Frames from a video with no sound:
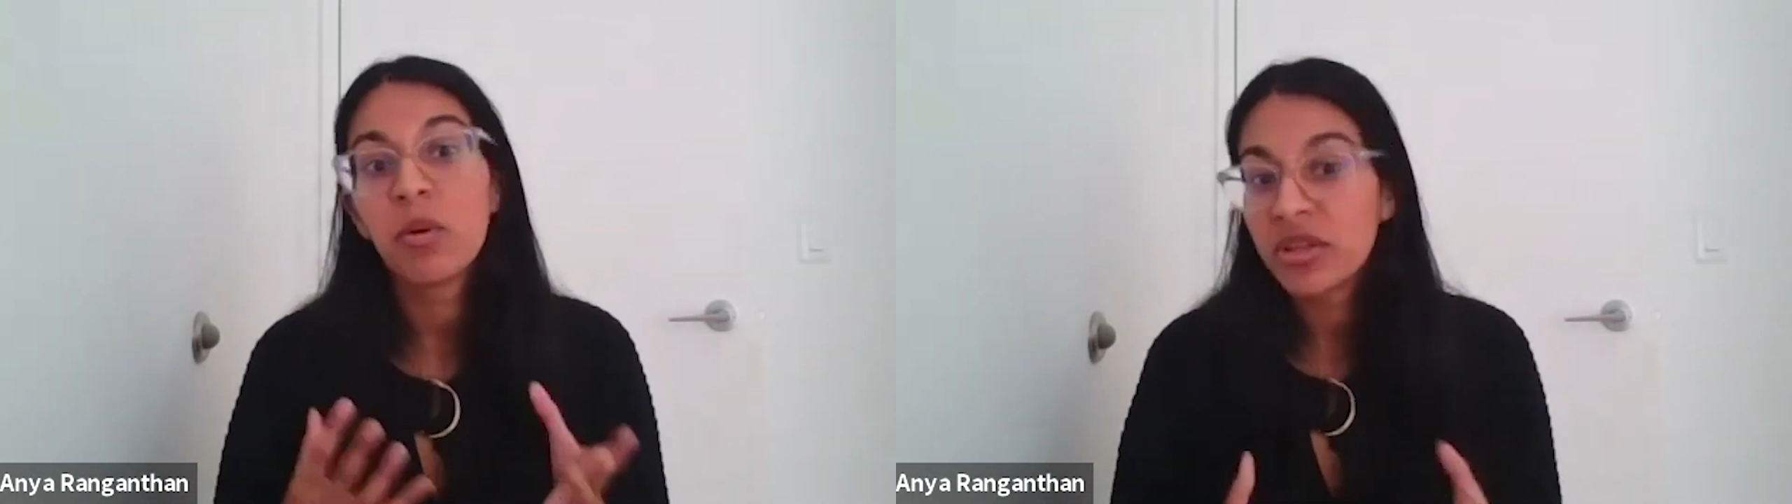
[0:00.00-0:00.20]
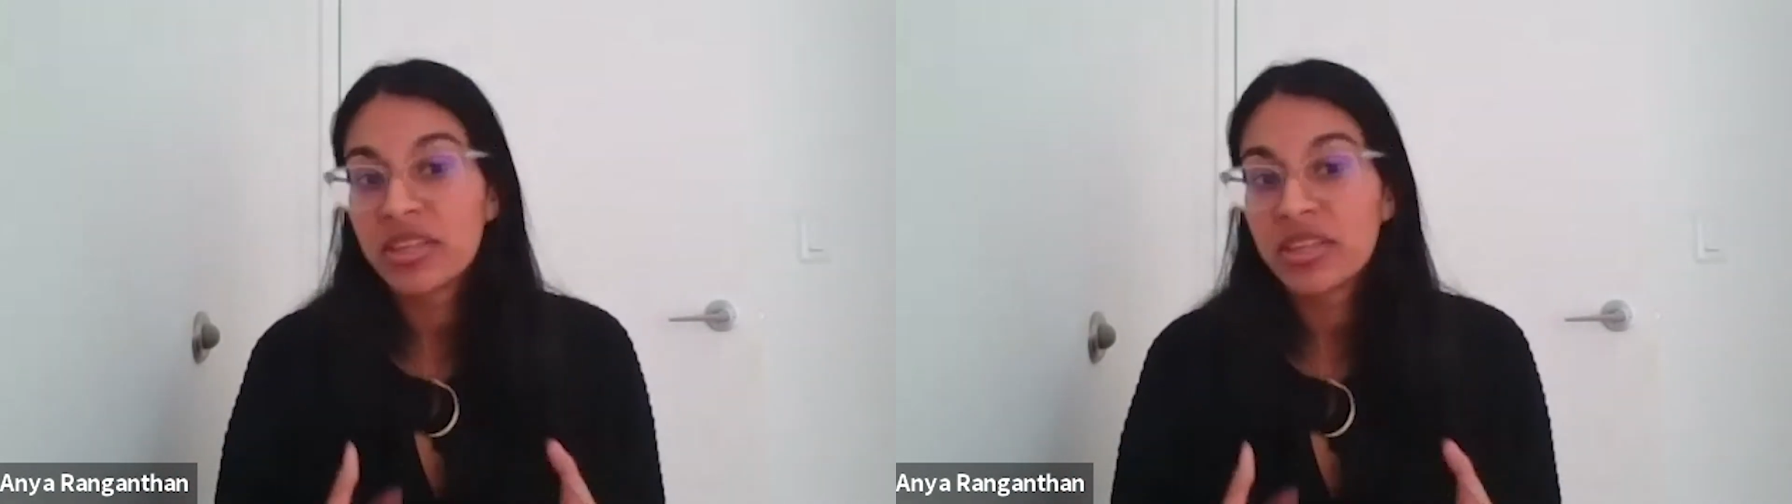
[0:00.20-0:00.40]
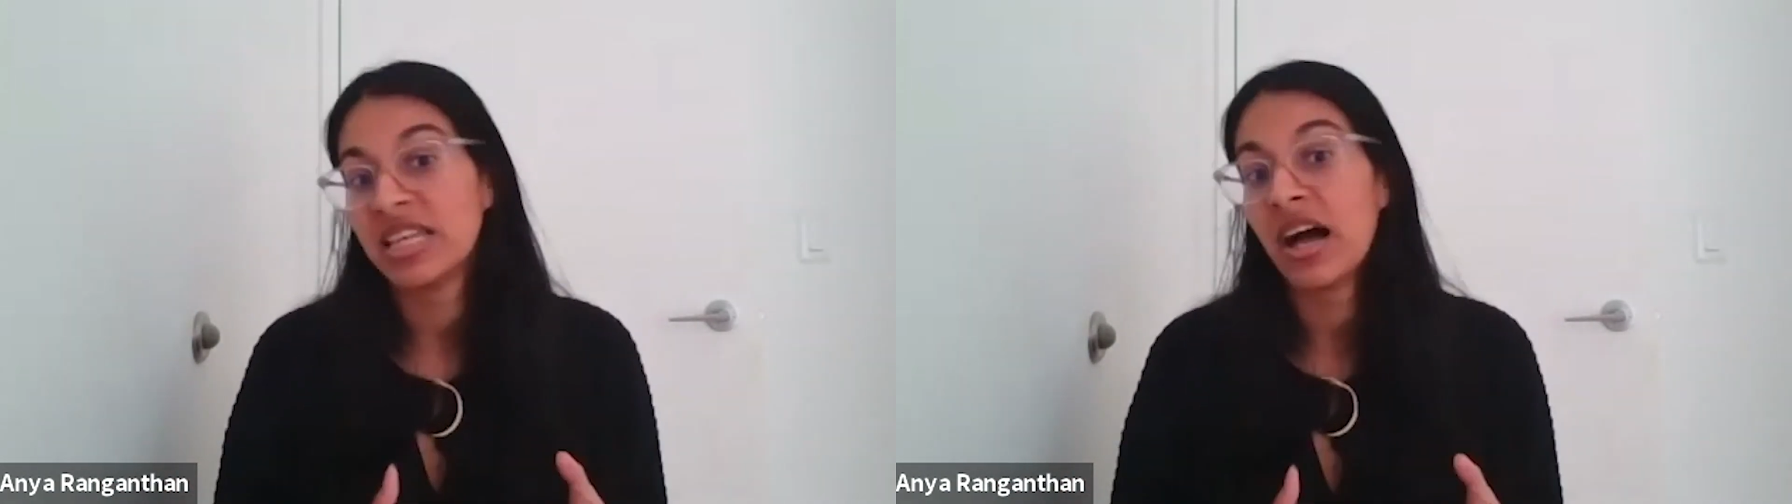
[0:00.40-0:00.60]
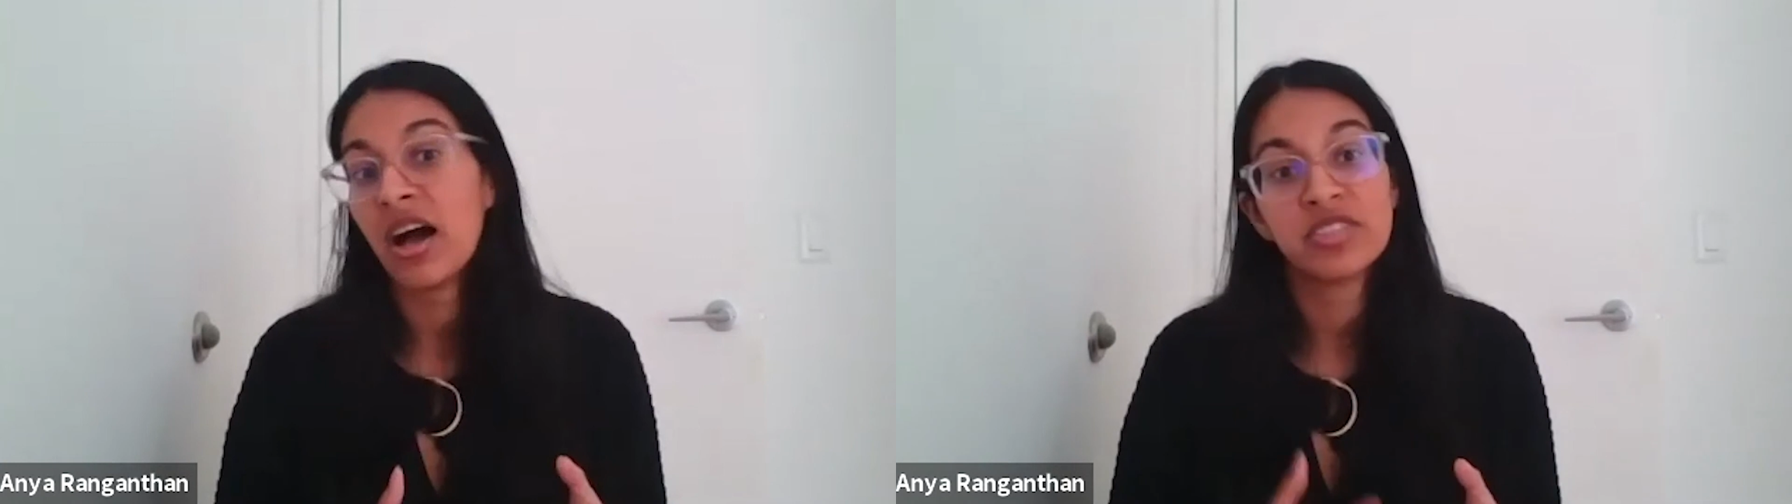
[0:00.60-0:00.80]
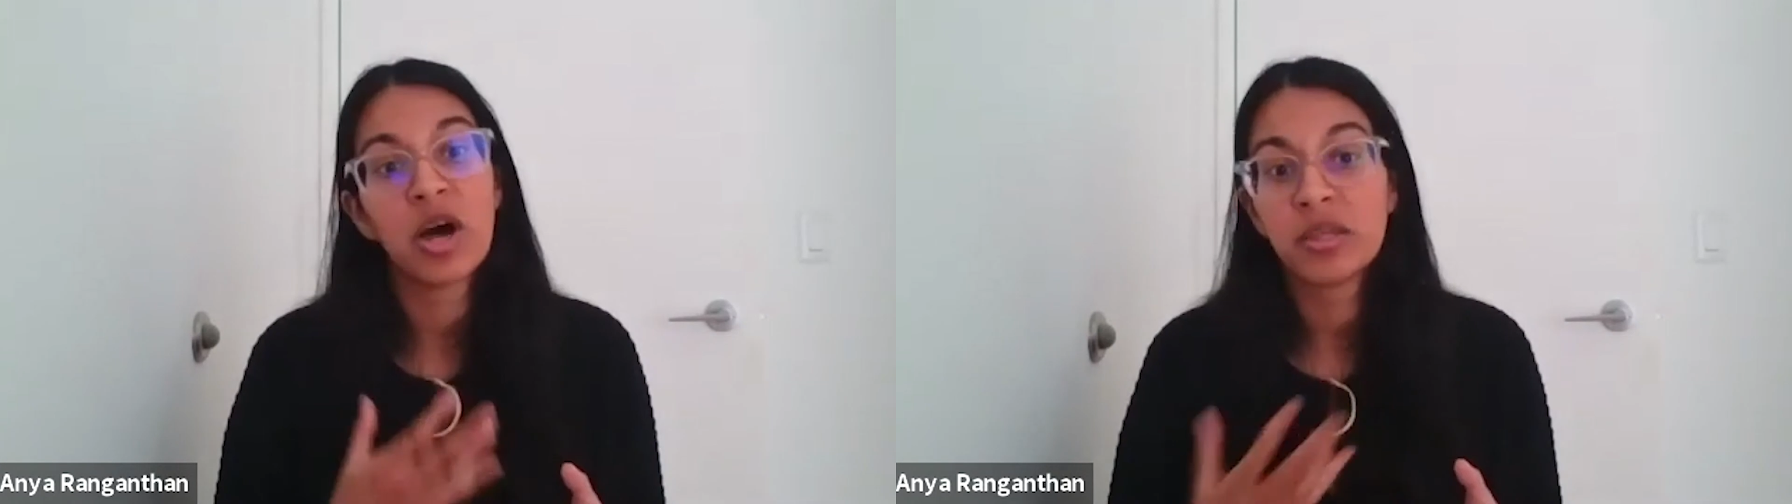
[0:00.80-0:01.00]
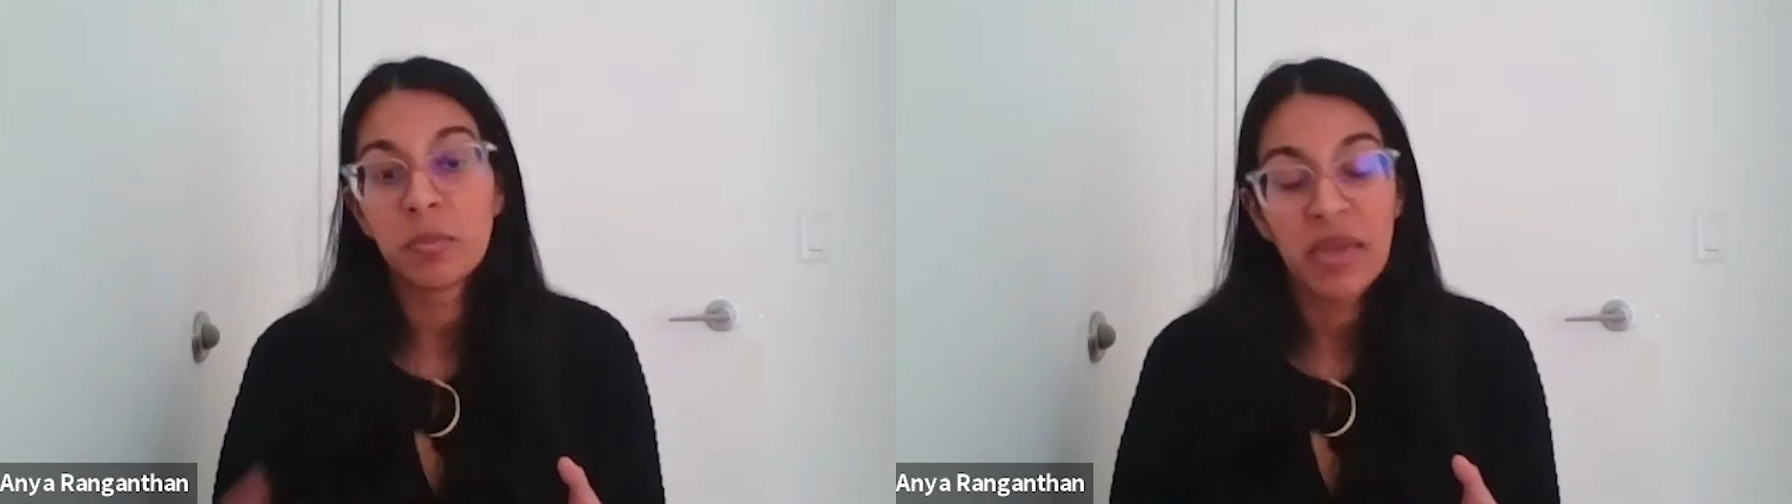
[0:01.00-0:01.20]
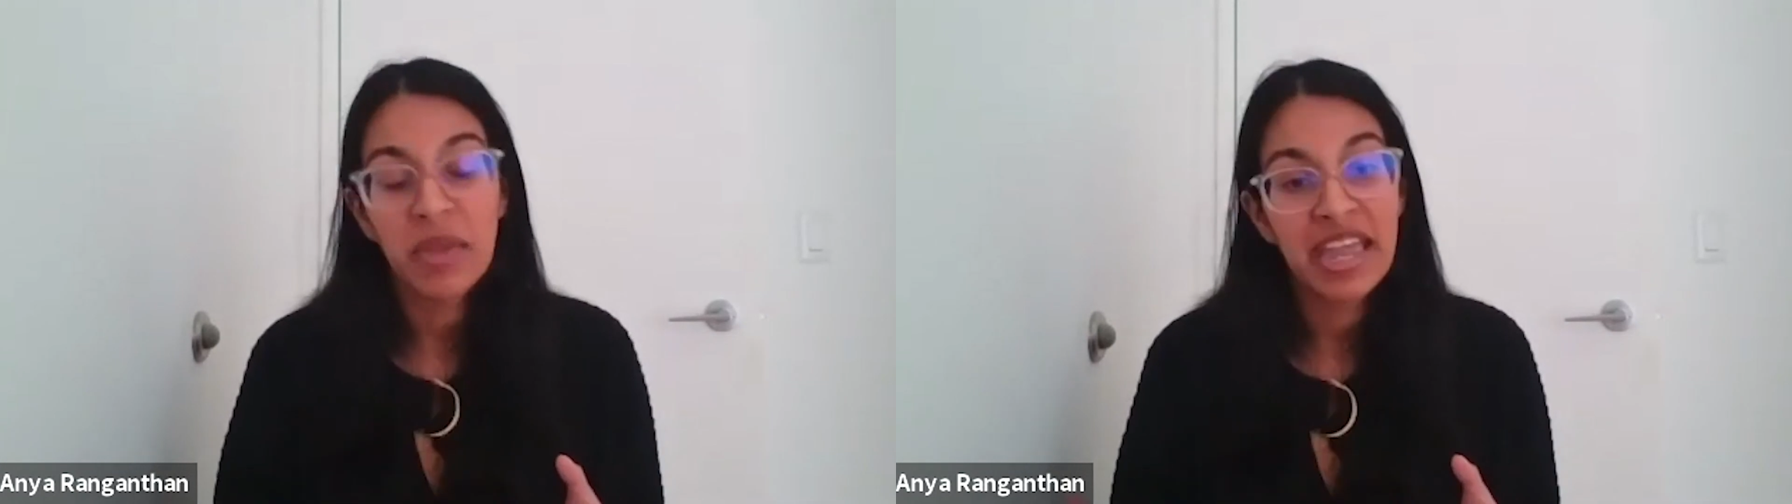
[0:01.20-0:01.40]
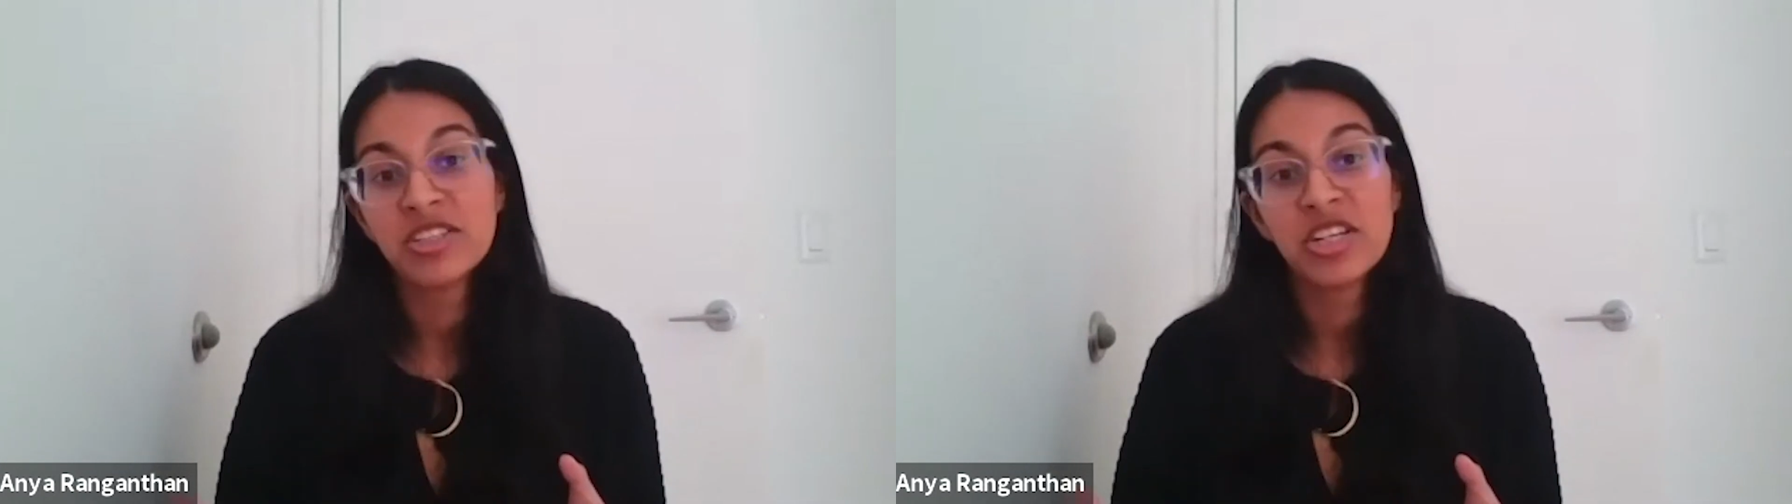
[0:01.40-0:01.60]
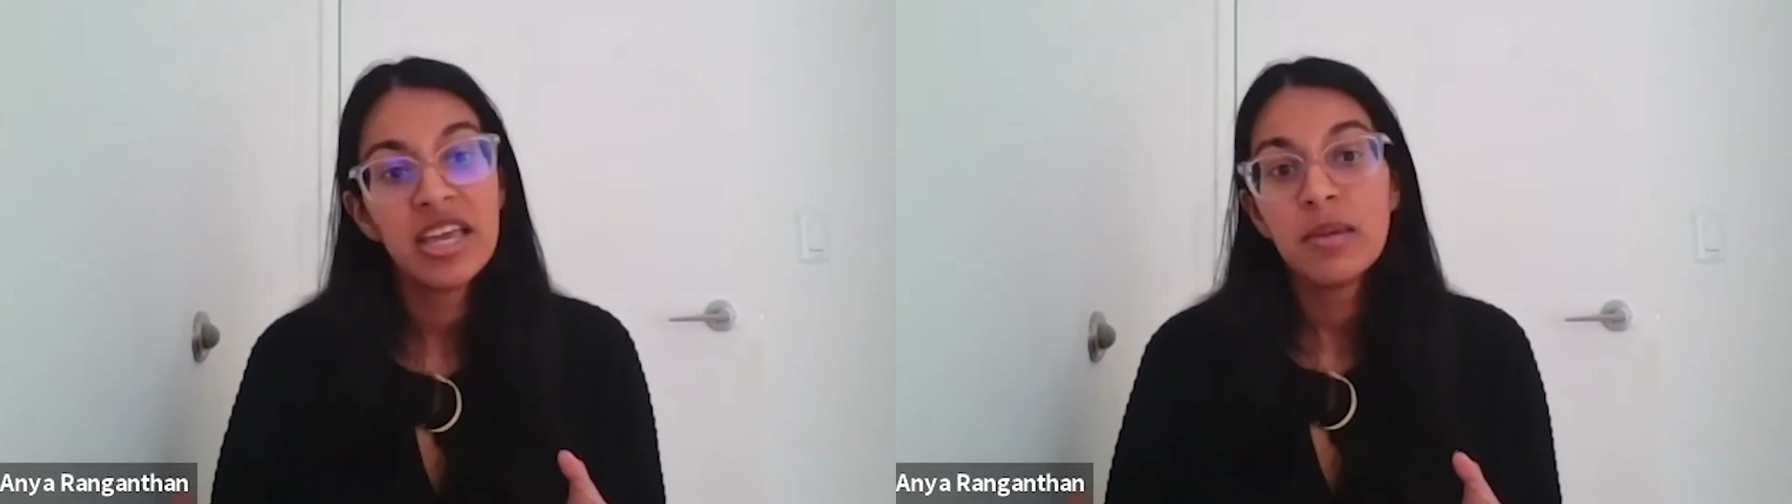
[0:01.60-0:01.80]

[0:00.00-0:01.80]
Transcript: put themselves on the page.